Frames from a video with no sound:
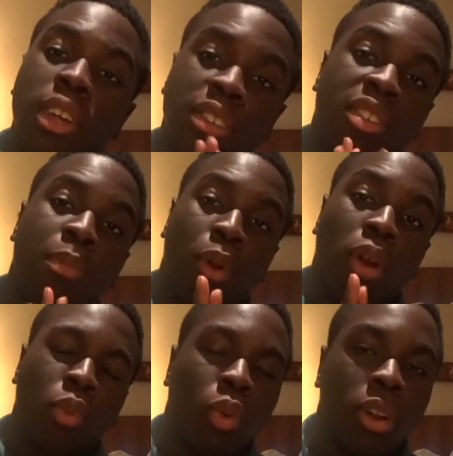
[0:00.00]
is just
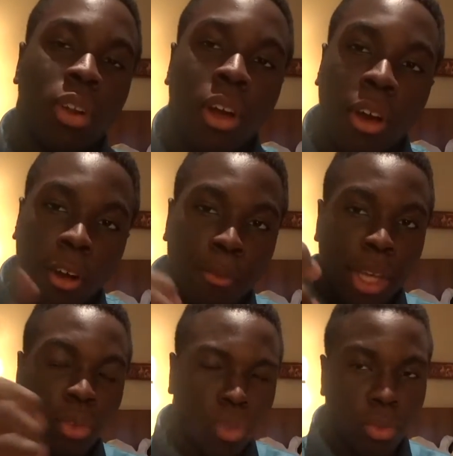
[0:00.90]
part one of my
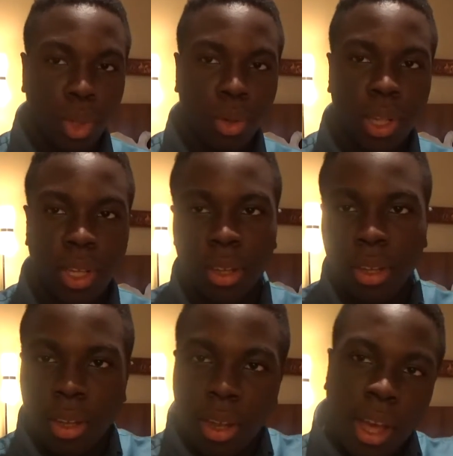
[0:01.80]
YouTube journey.
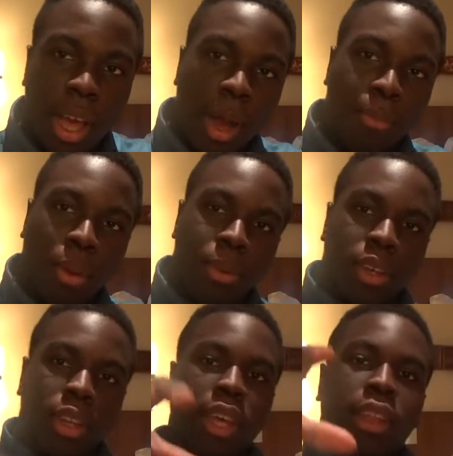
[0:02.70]
I'm probably
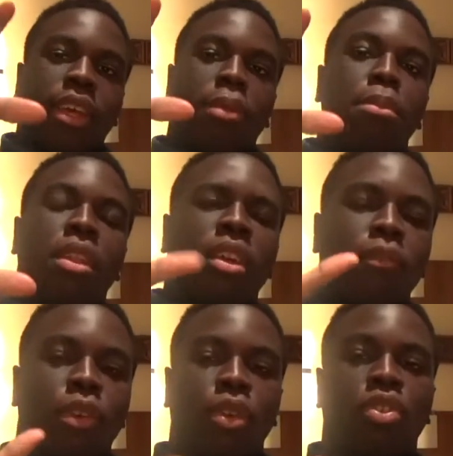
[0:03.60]
gonna get like a million
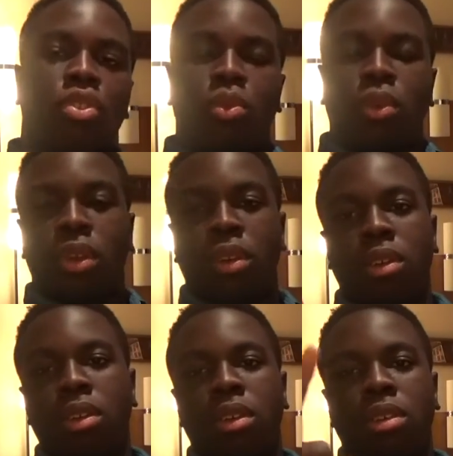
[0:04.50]
very soon.
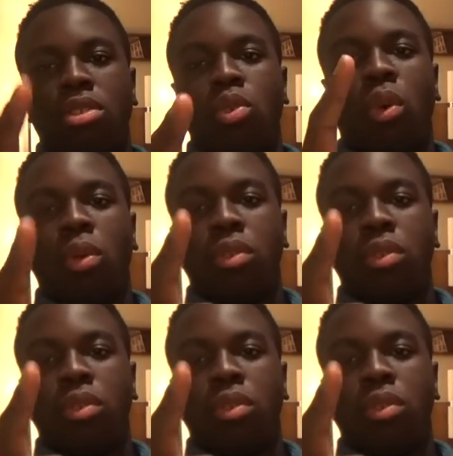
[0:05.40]
You all